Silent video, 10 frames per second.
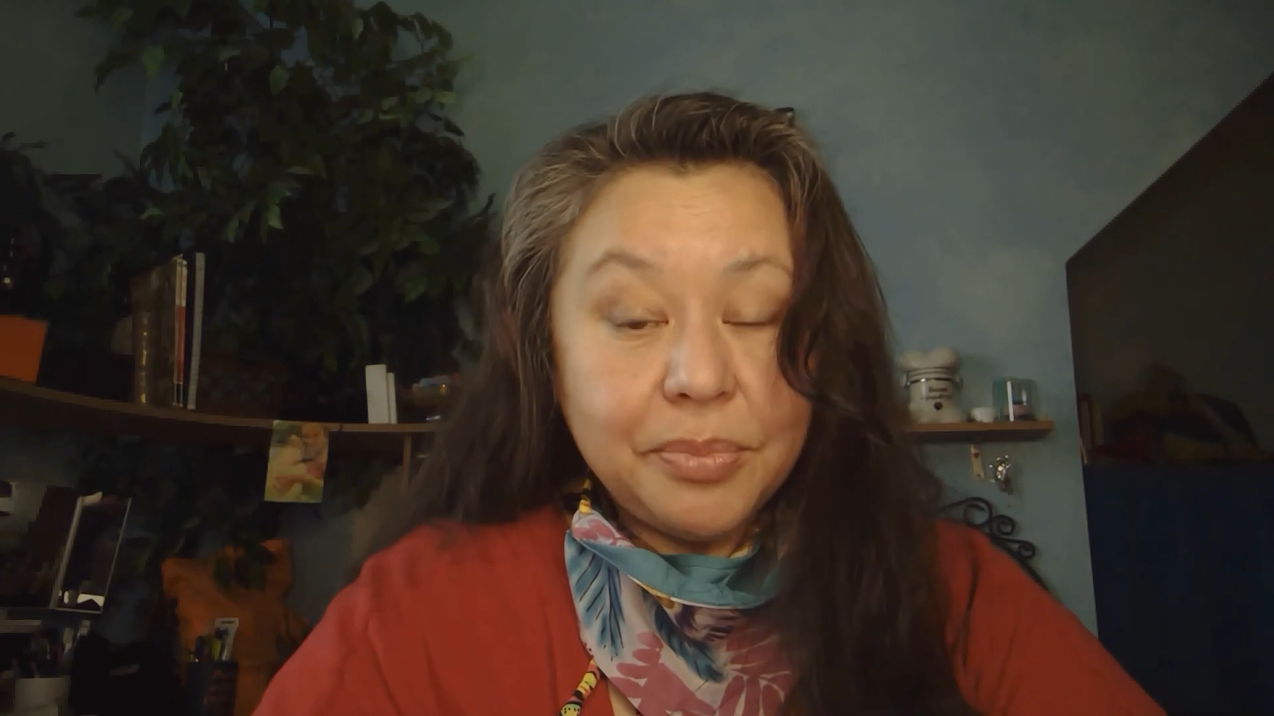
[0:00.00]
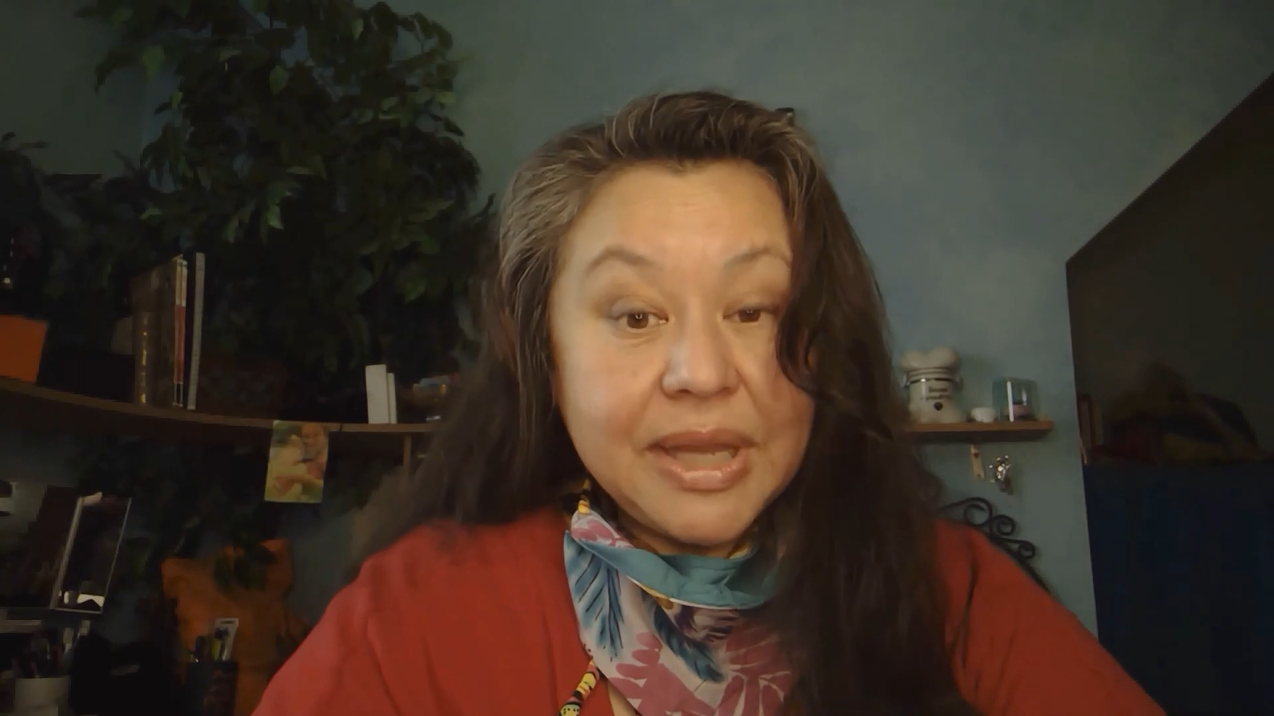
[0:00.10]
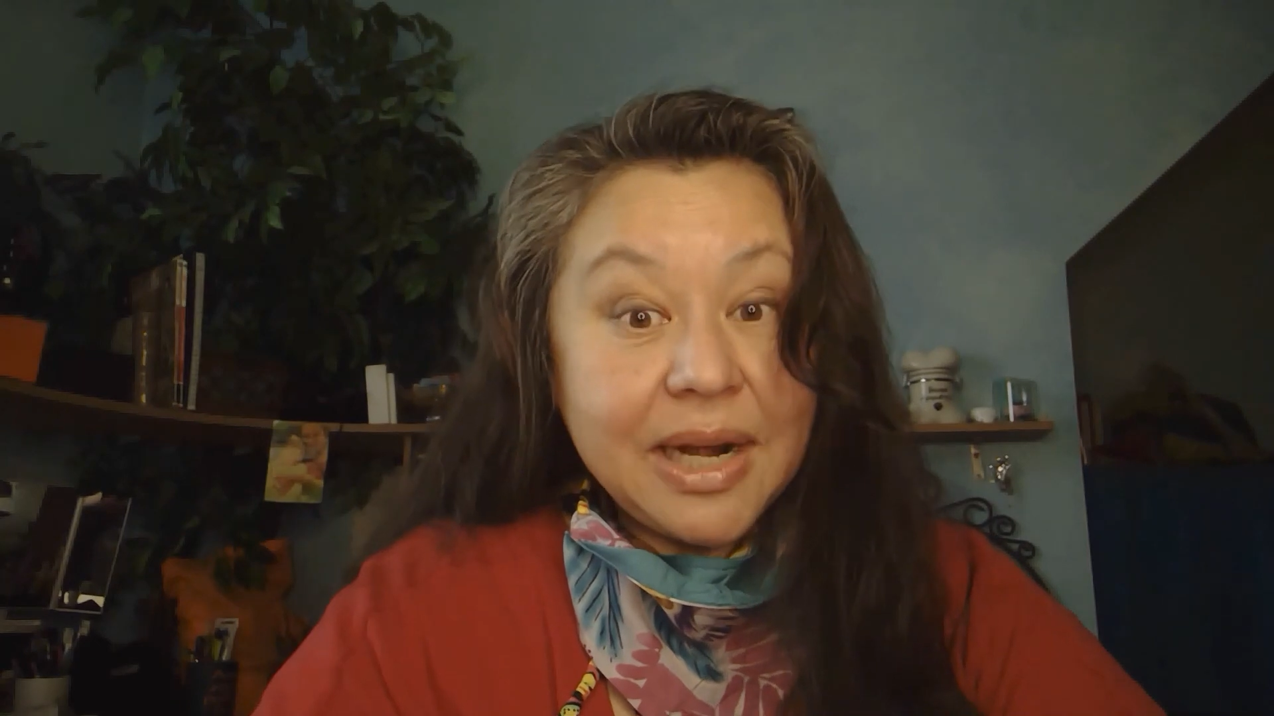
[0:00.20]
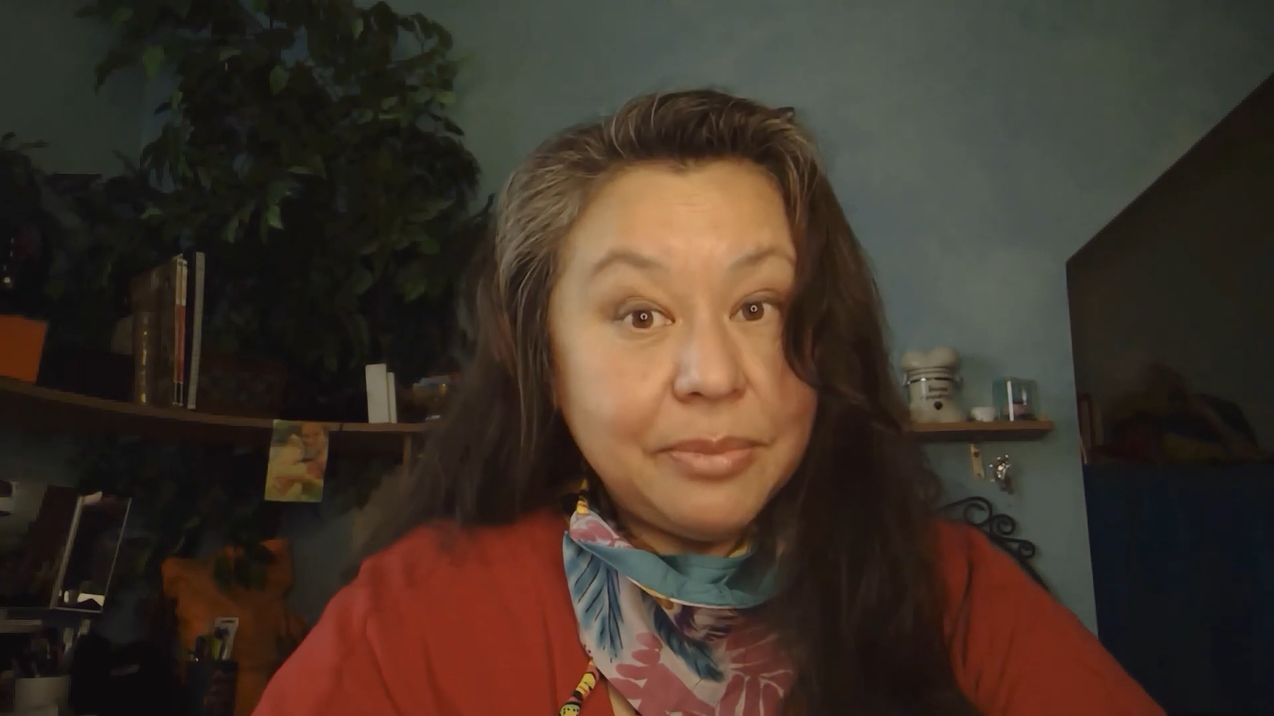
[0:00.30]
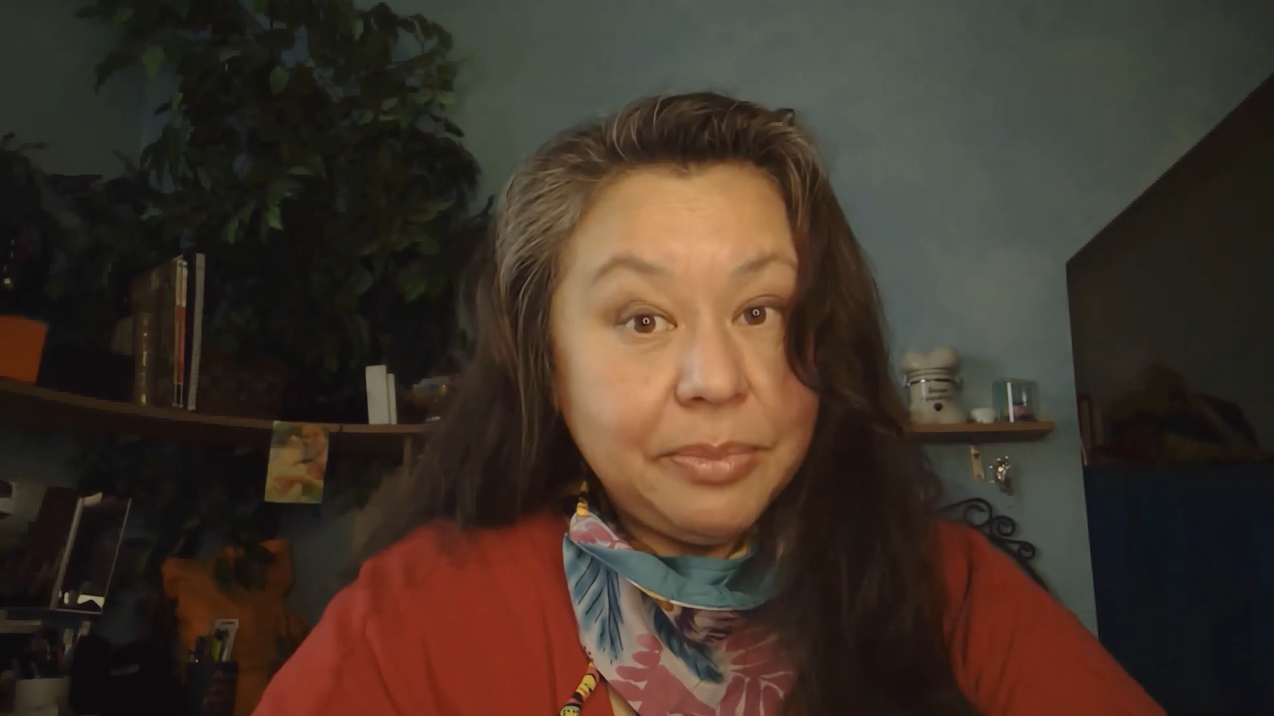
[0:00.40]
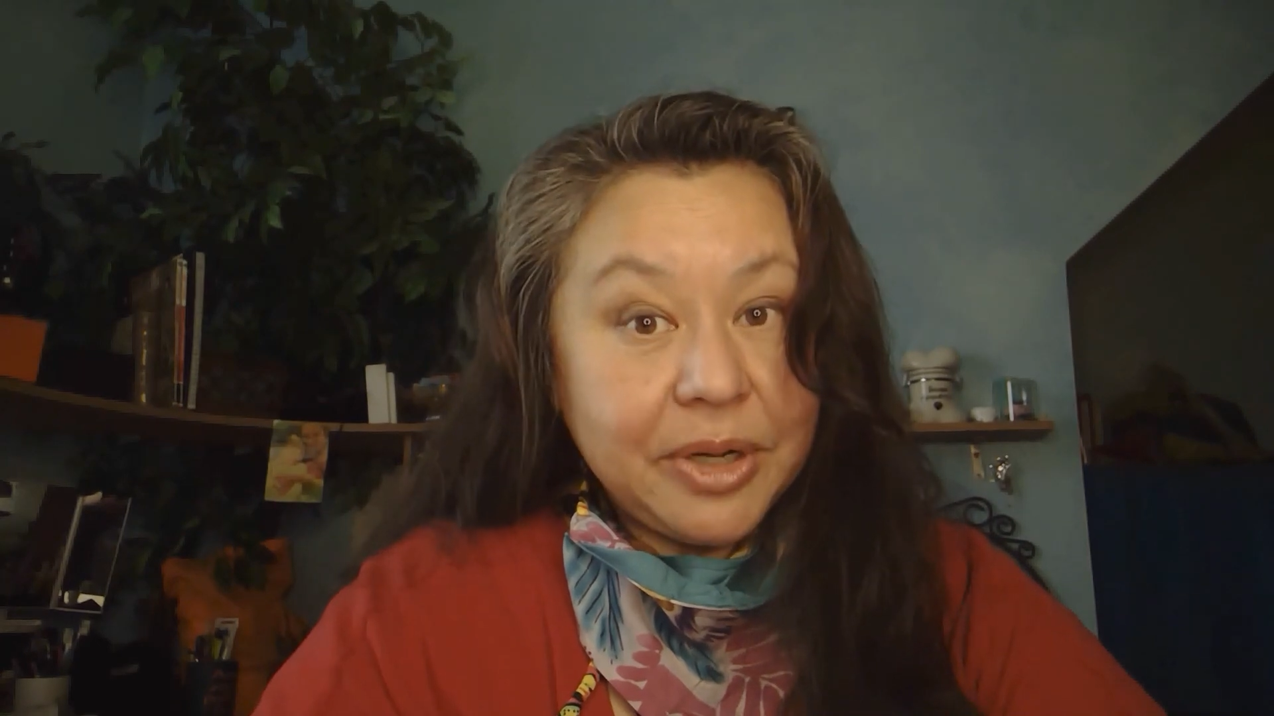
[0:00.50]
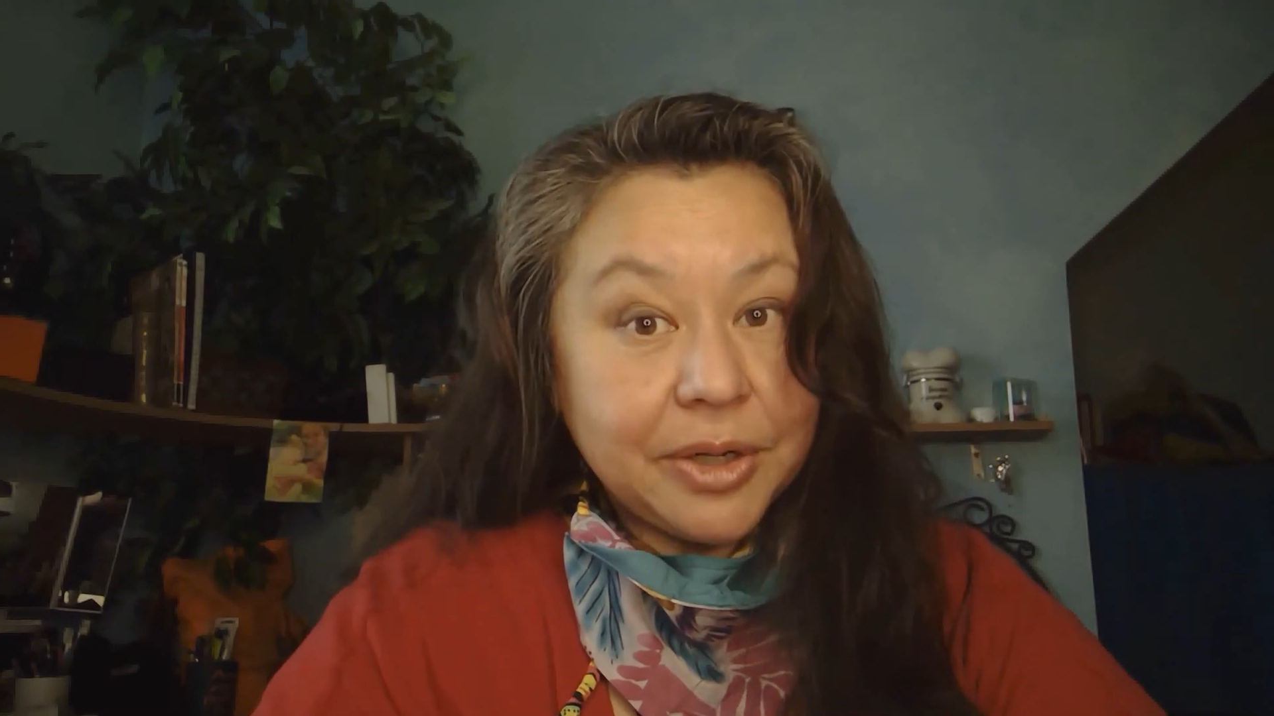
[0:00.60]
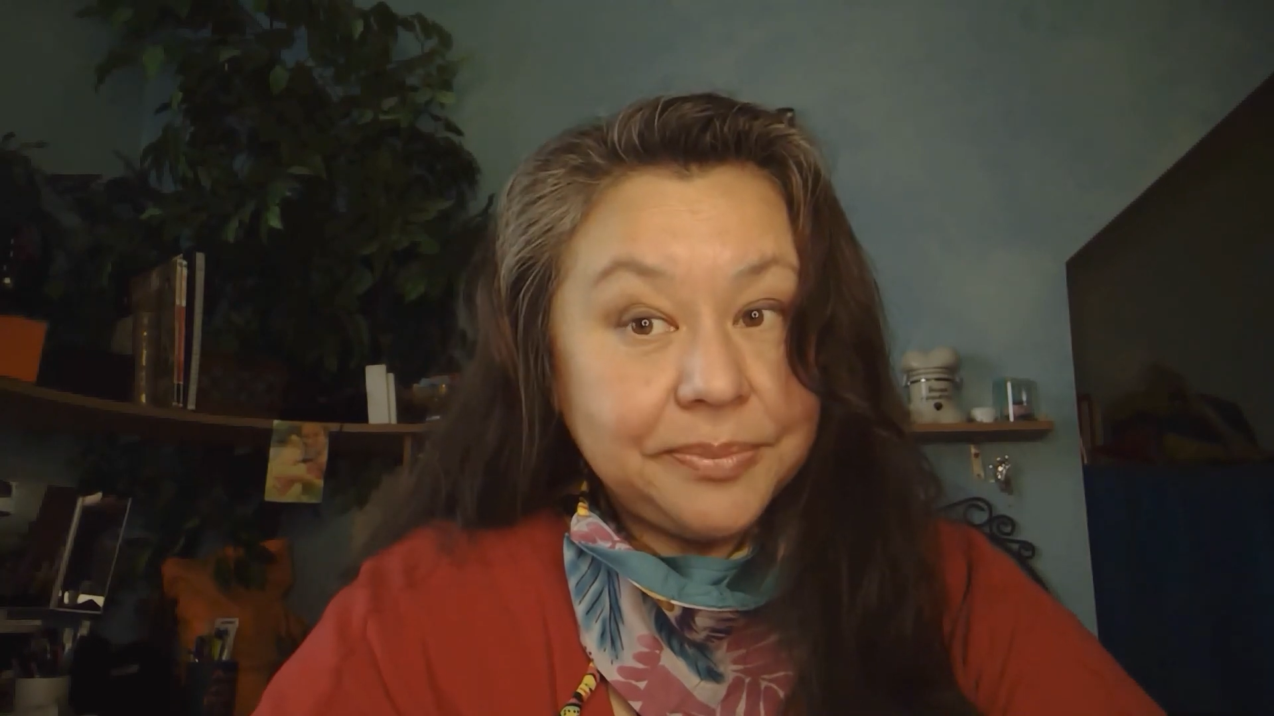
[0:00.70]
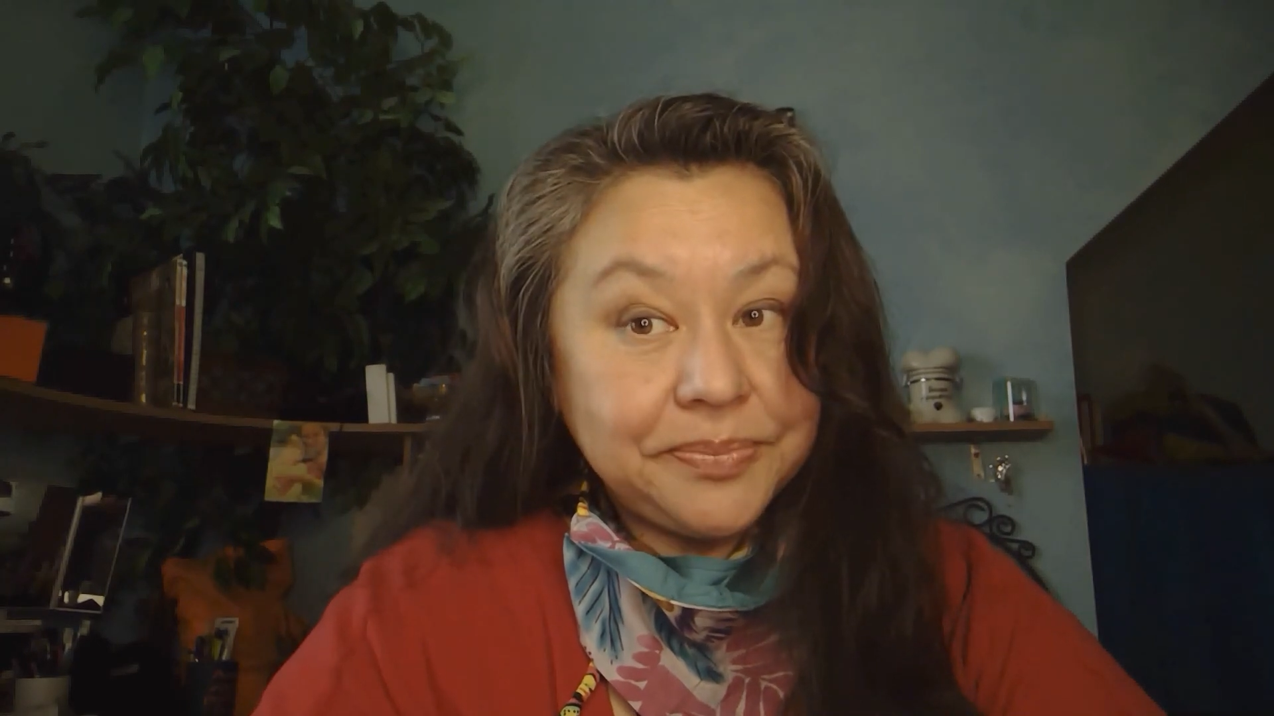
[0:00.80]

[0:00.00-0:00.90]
And remember,